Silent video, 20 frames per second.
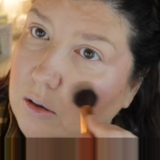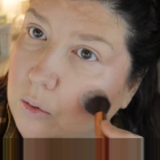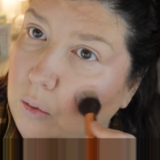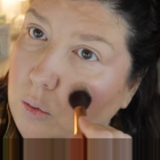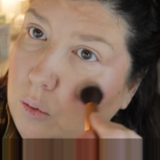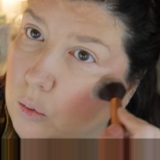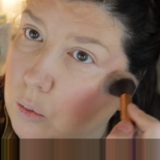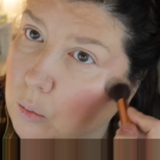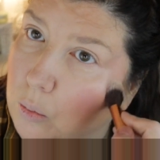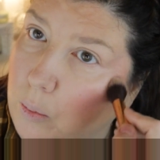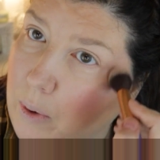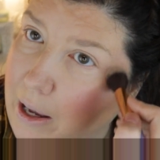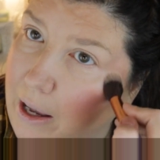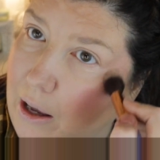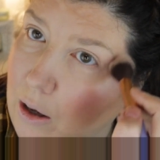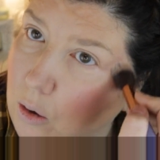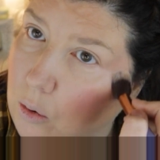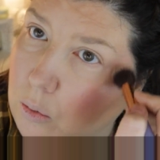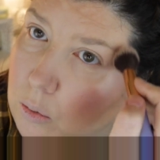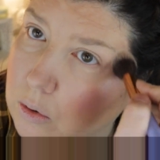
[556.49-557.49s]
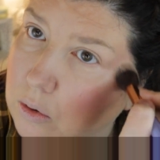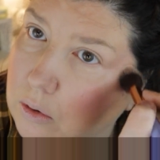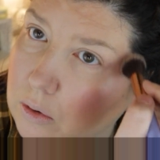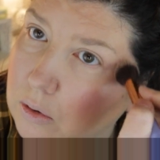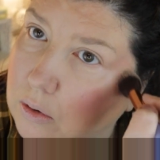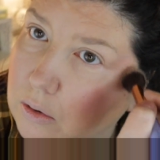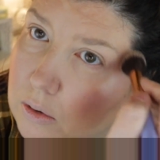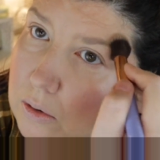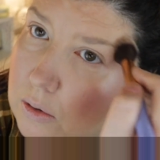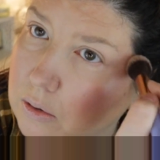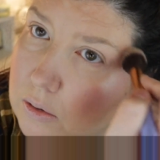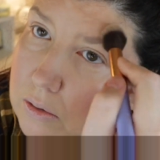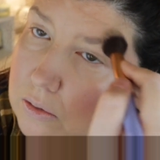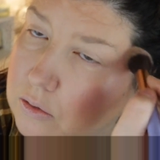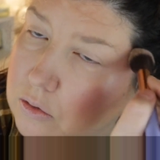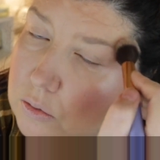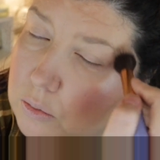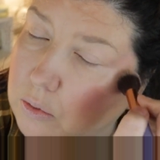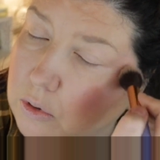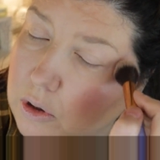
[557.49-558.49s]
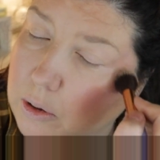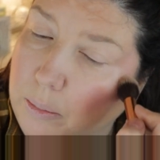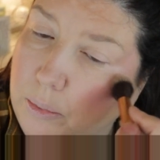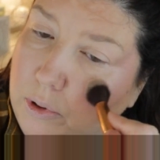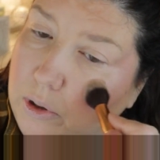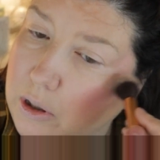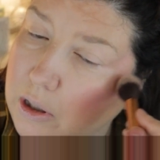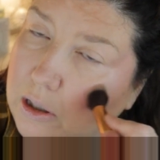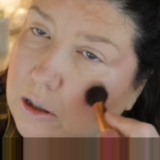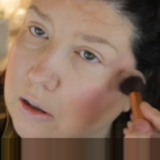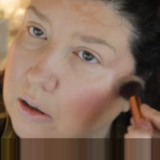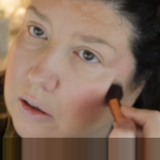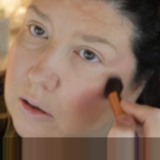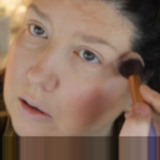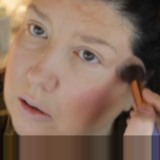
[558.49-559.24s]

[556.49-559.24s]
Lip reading: Ooh, wow. It's really pretty.